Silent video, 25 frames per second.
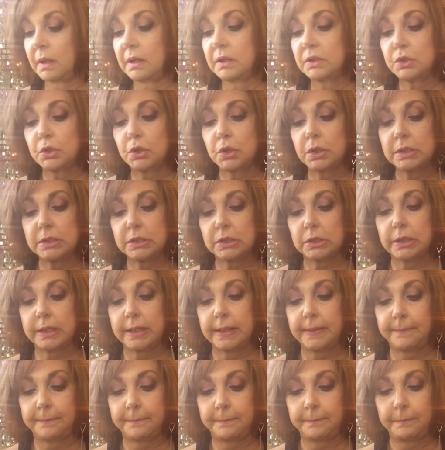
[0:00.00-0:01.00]

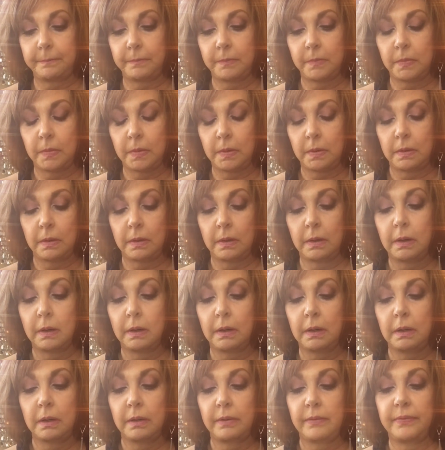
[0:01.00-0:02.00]
Sorry.
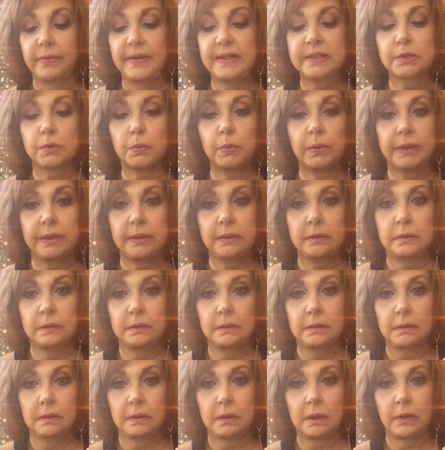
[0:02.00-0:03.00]
This one,
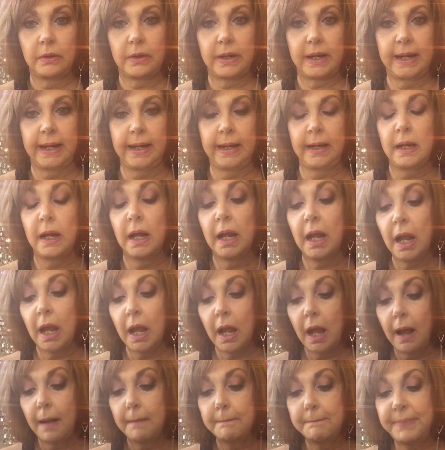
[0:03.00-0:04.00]
okay?
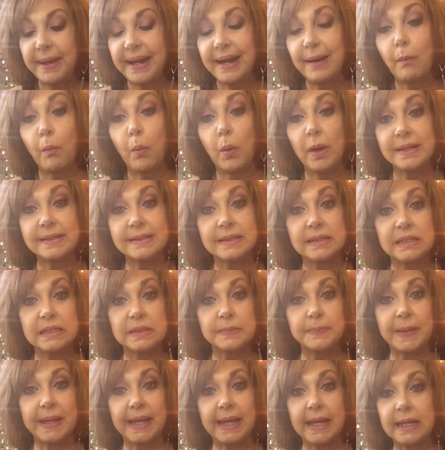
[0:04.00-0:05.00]
But it wasn't as
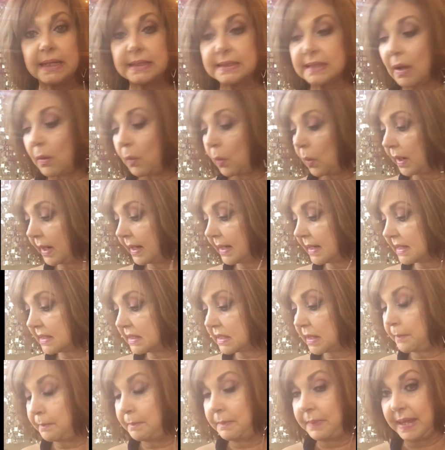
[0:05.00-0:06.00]
pink as I wanted it
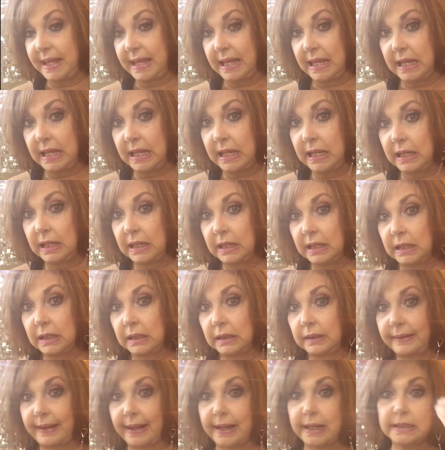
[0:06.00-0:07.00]
to be,
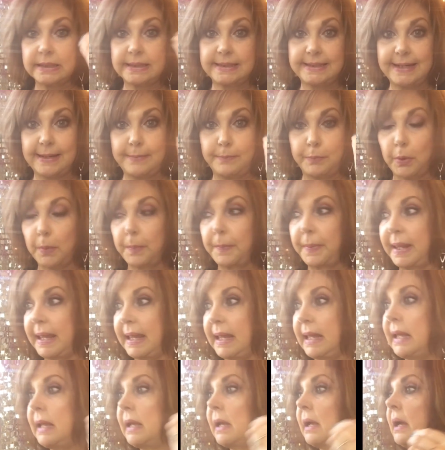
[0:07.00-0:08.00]
like a deeper
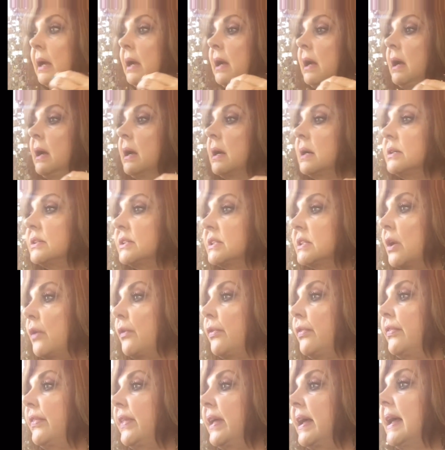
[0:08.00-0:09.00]
pink. So
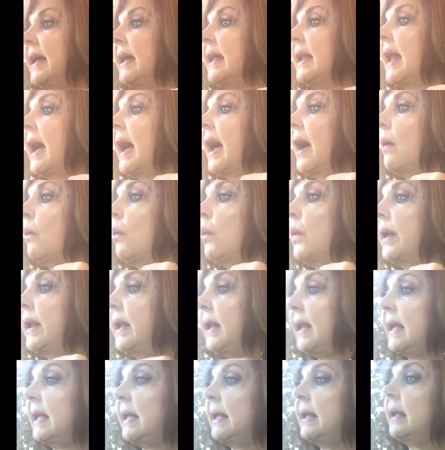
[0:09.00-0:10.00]
then I
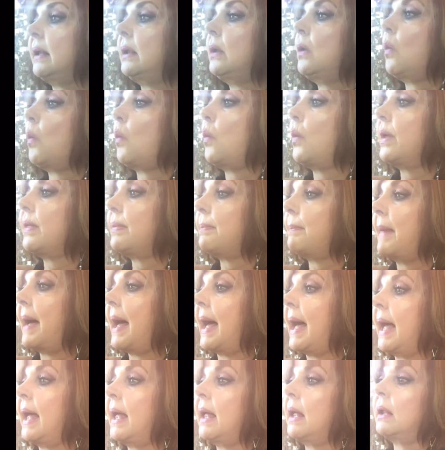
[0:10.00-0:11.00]
went in with
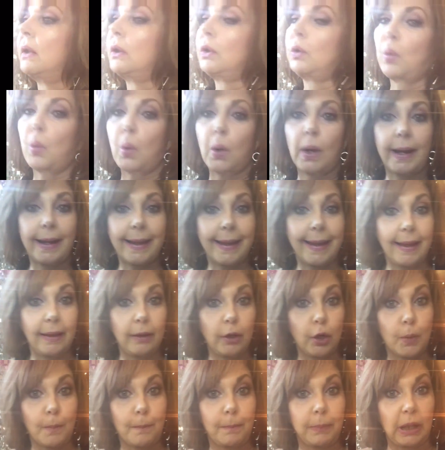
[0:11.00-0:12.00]
my Laura
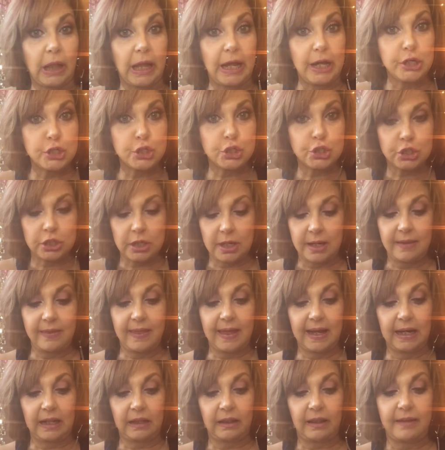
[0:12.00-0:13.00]
Geller blush
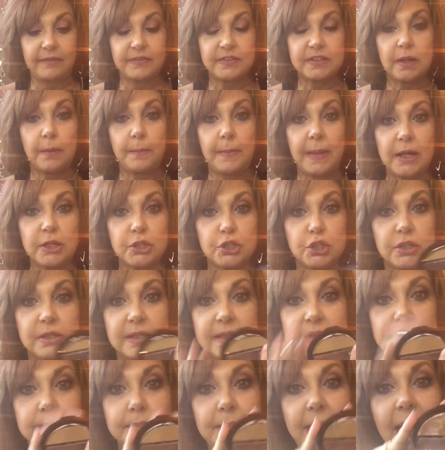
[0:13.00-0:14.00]
that I love so much,
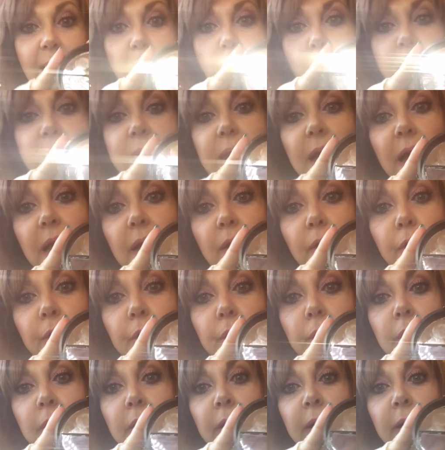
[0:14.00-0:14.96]
this Maui color.